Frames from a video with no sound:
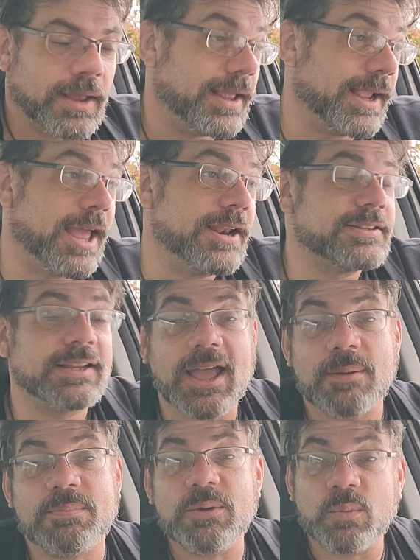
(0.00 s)
Like, honest to
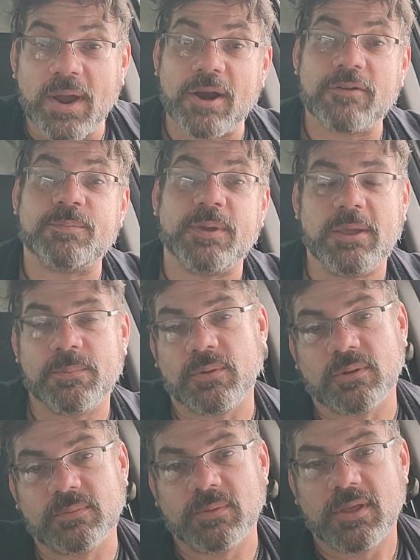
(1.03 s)
God, beware of
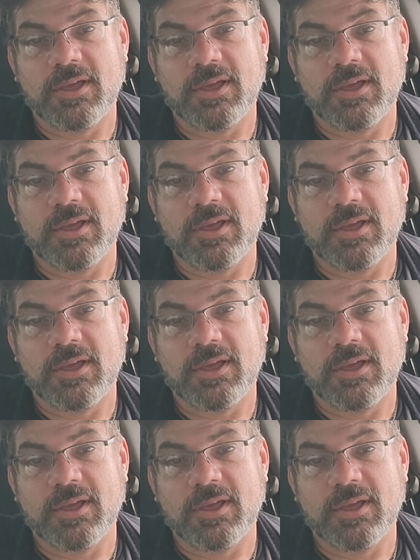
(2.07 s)
people,